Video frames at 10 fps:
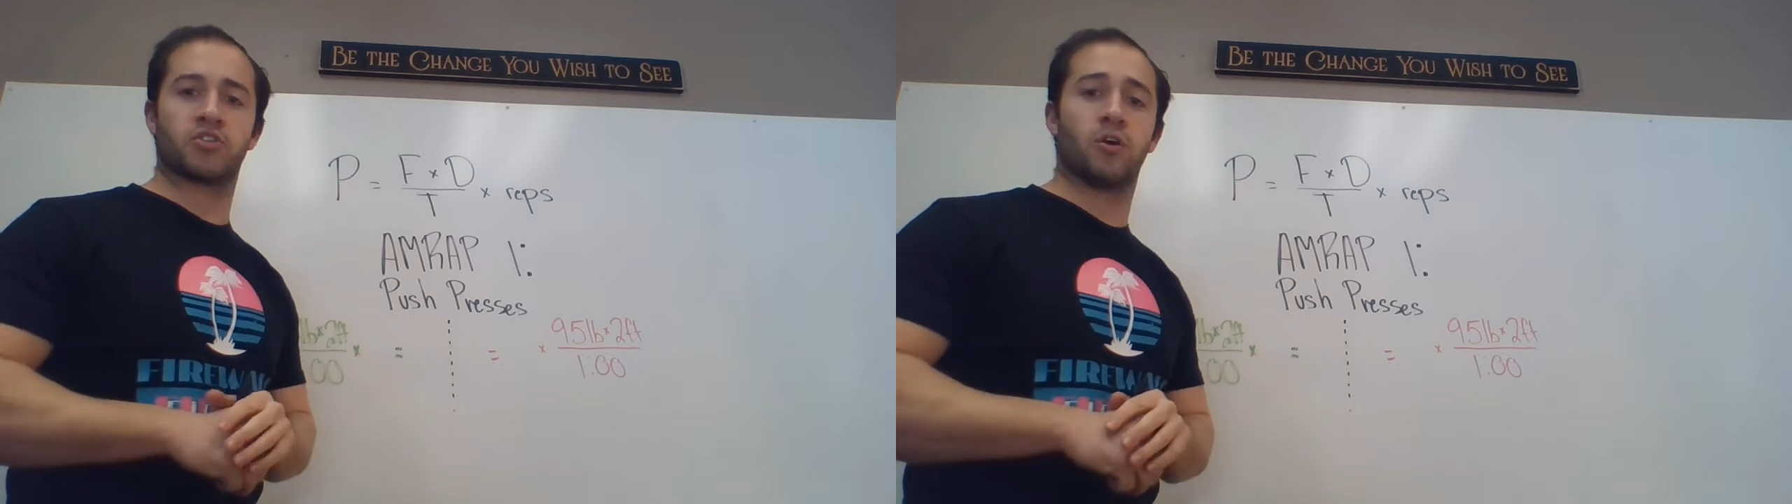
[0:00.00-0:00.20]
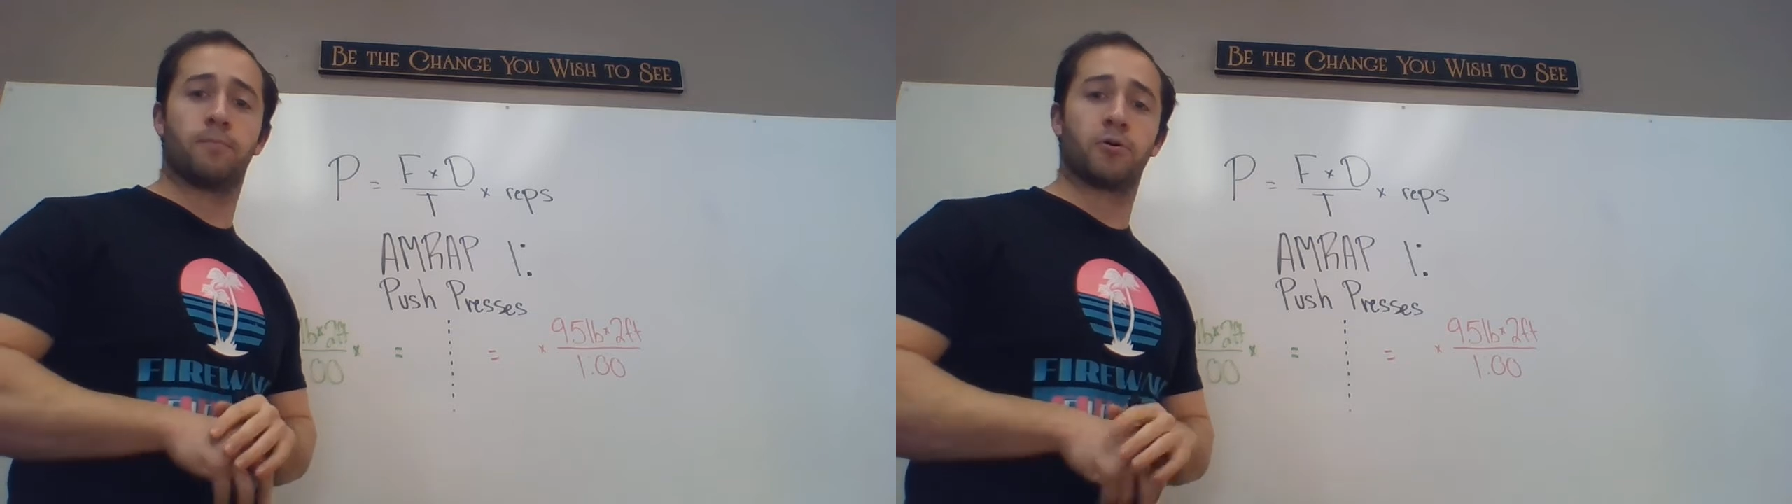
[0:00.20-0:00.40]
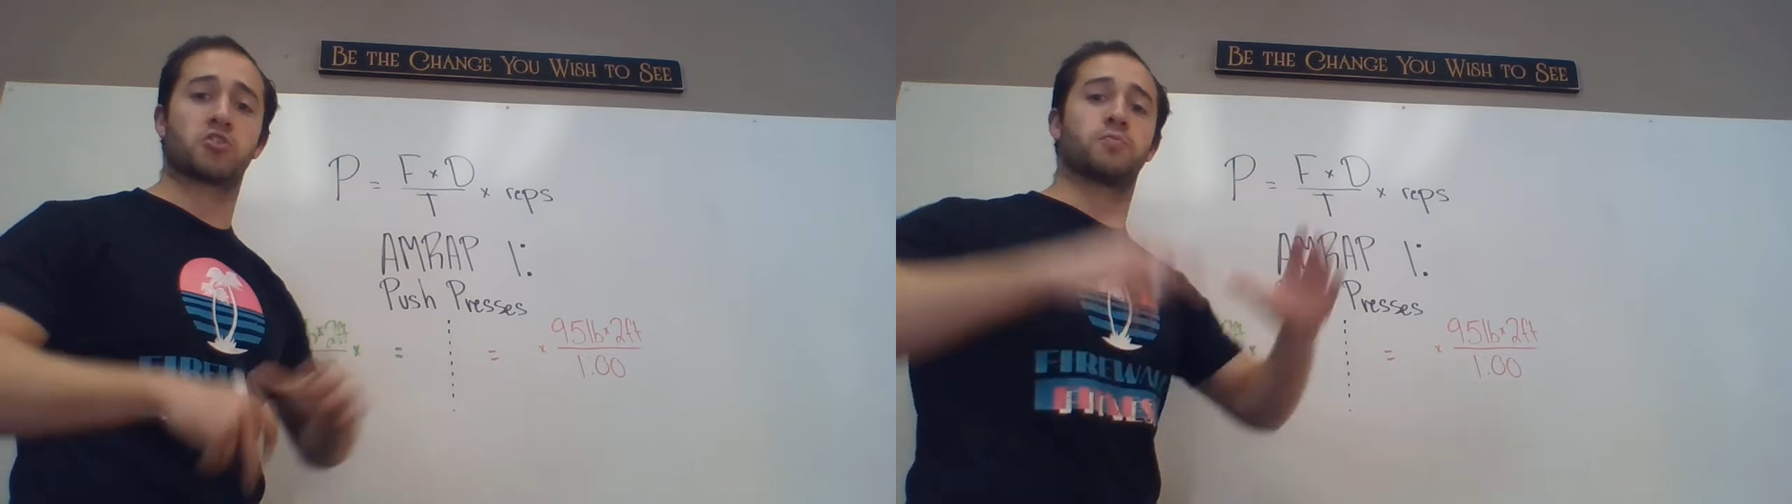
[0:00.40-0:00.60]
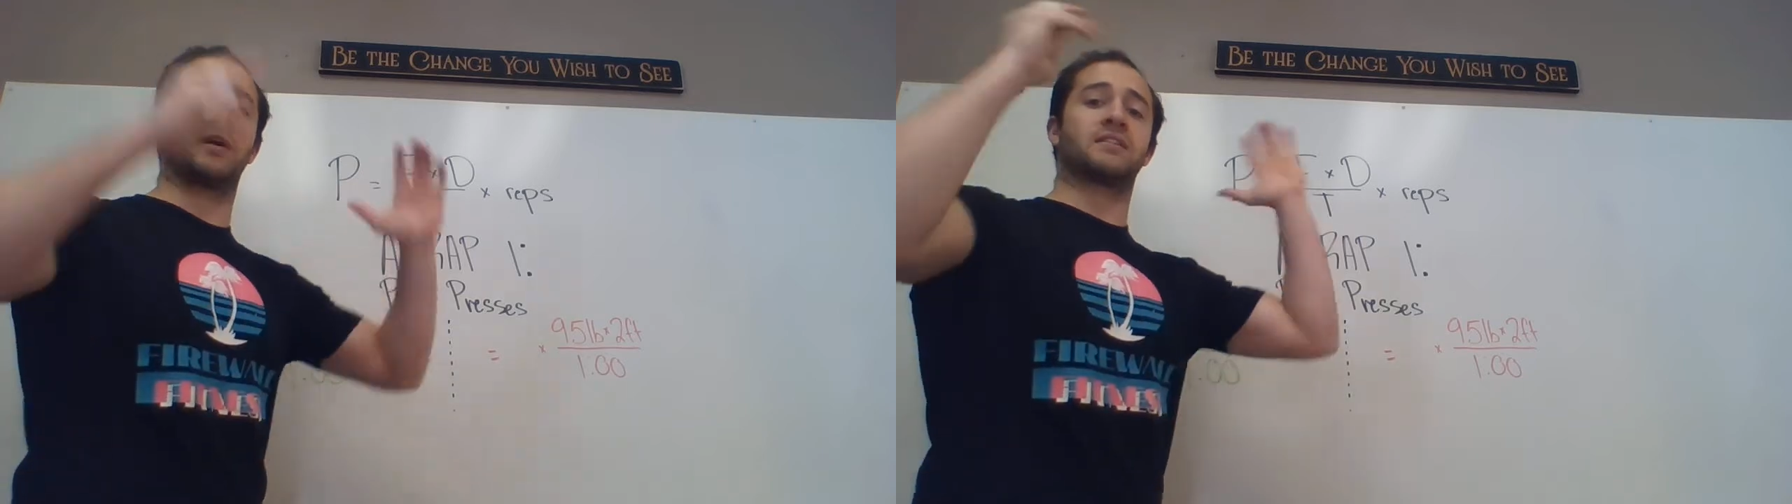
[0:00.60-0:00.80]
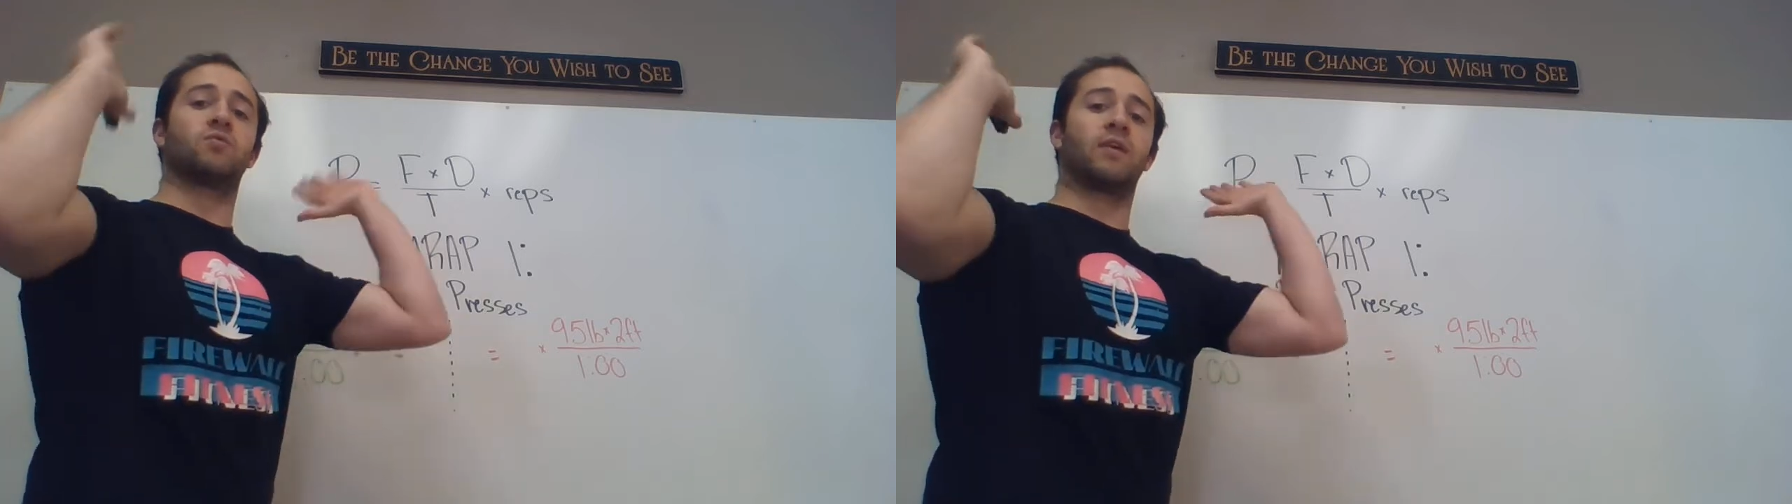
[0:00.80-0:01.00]
So push
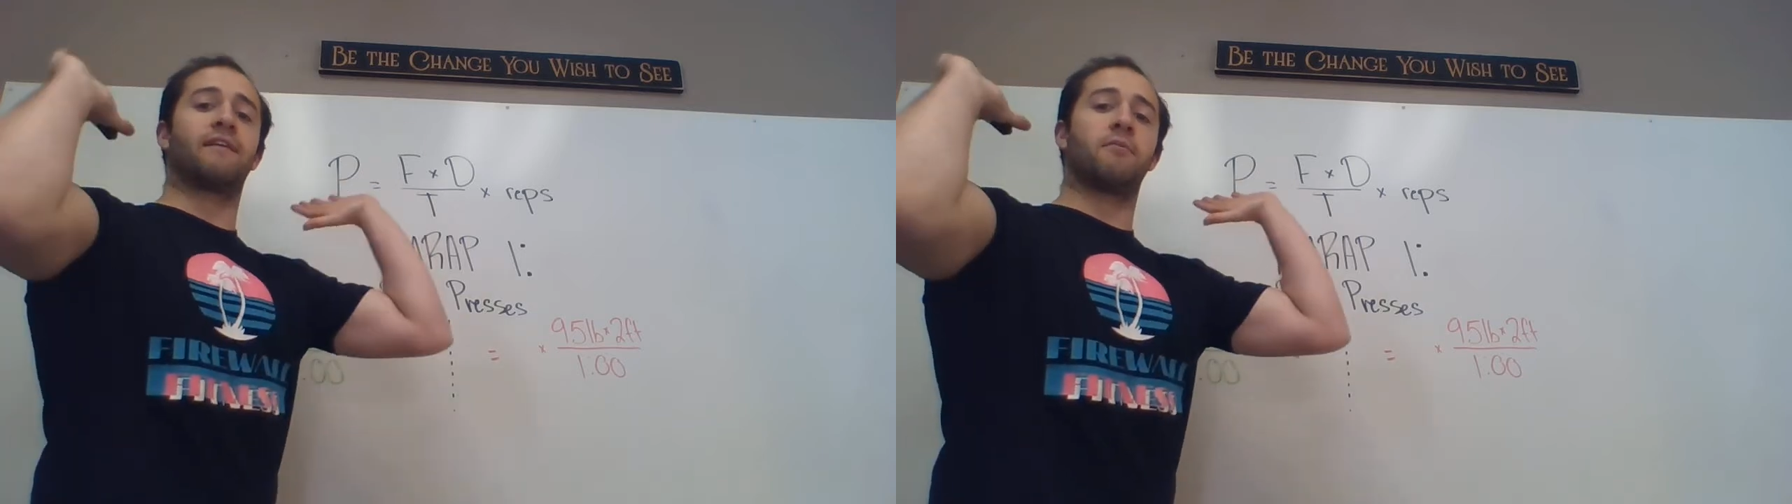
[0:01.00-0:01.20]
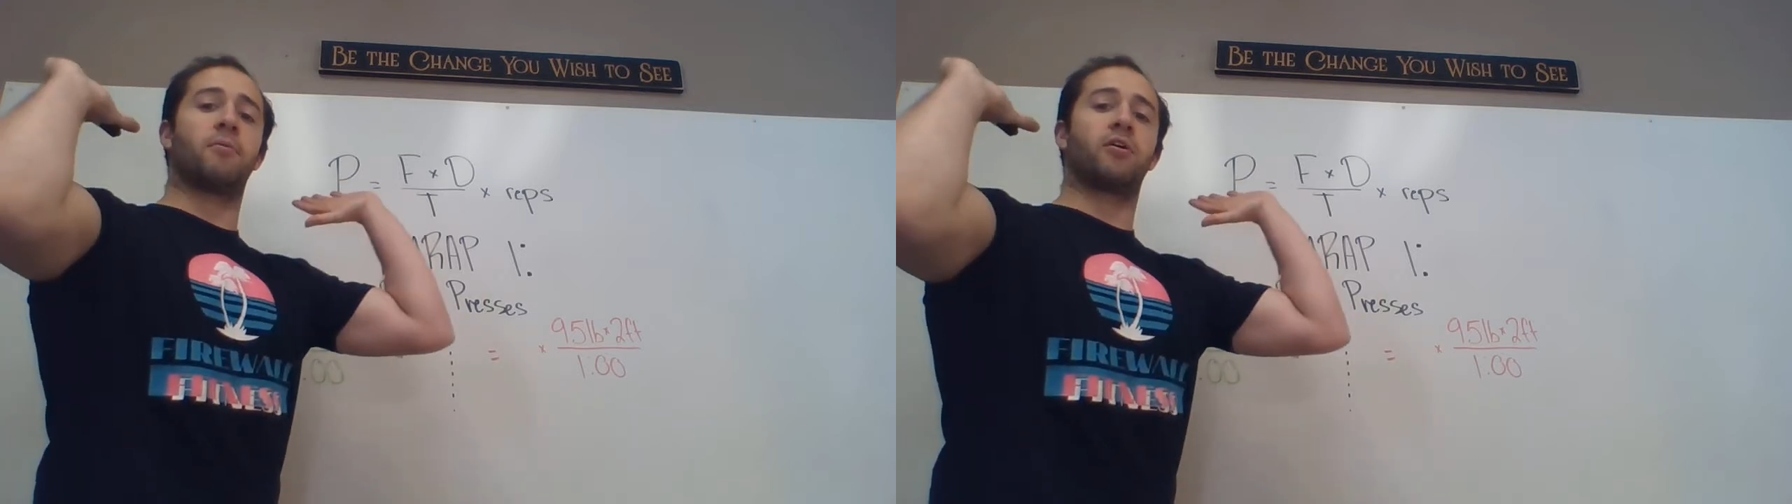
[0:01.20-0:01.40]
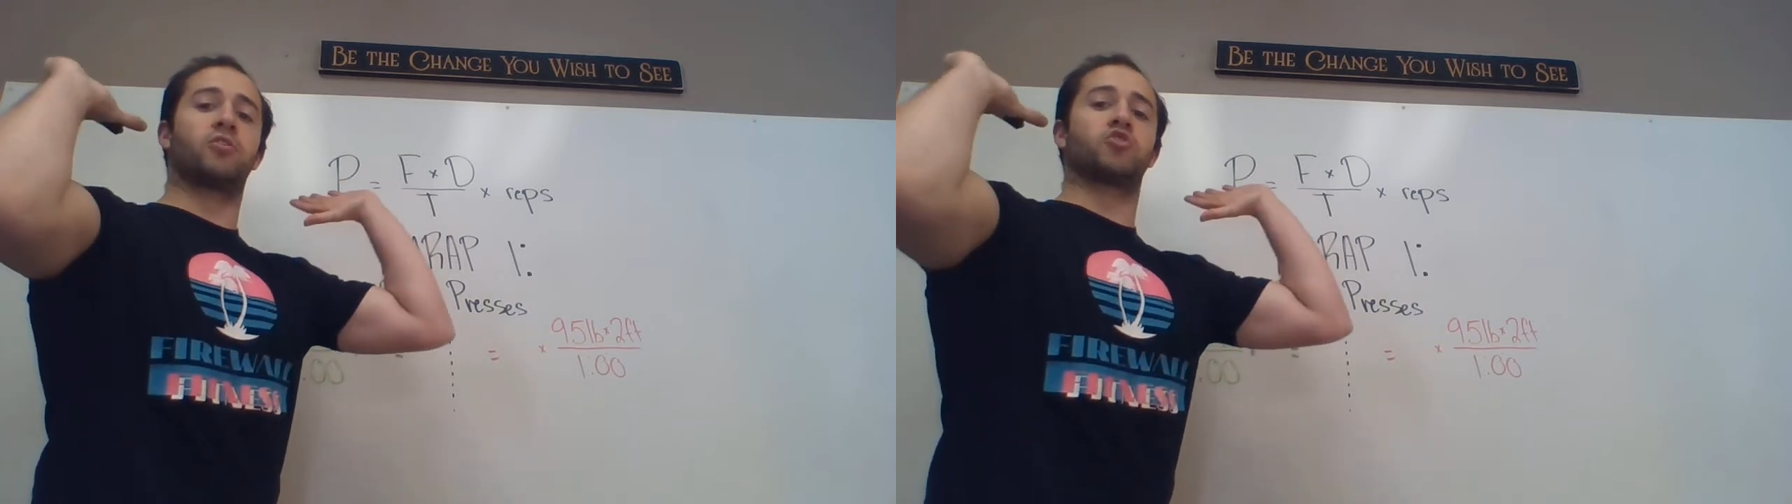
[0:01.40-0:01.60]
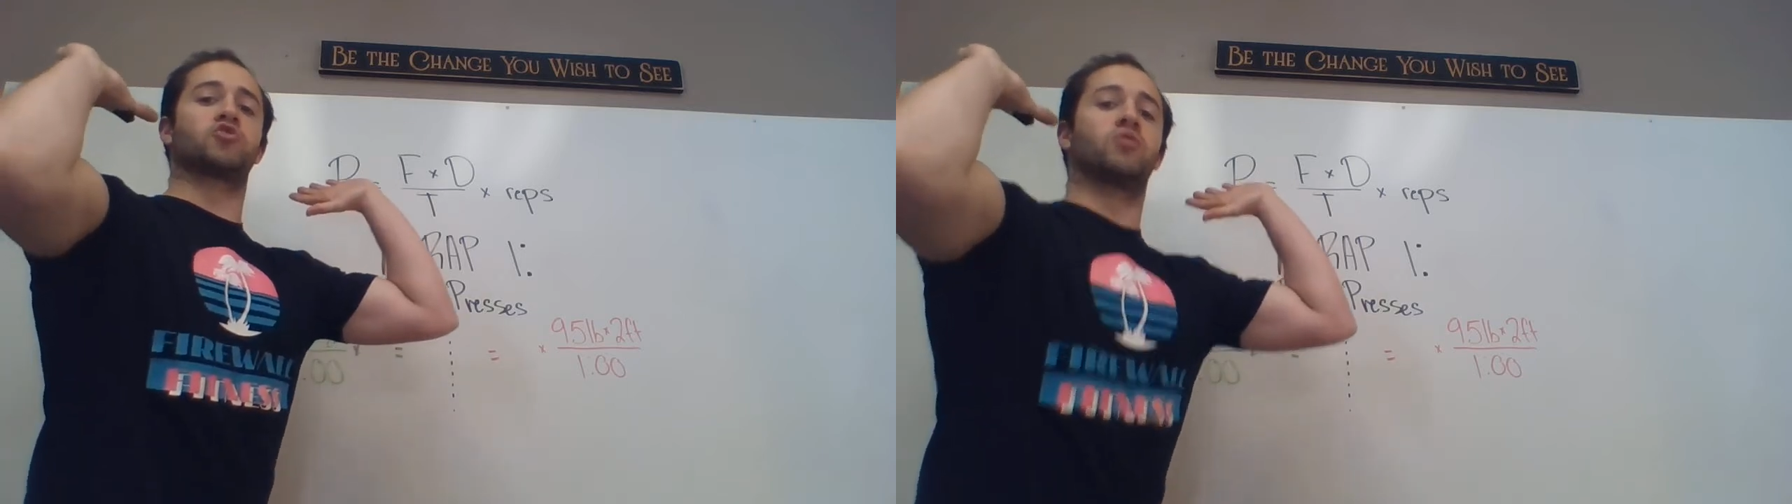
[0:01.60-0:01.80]
press, we have a bar on our